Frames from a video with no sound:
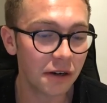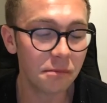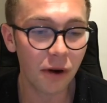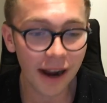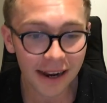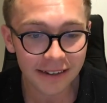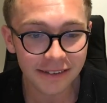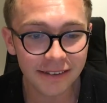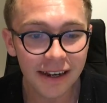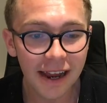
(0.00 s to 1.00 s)

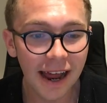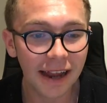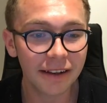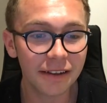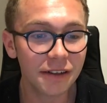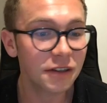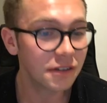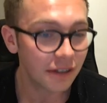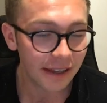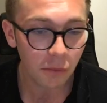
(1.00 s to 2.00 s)
brands and the
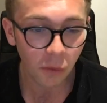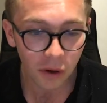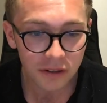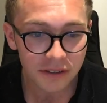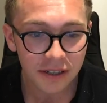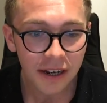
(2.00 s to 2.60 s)
goods that they want.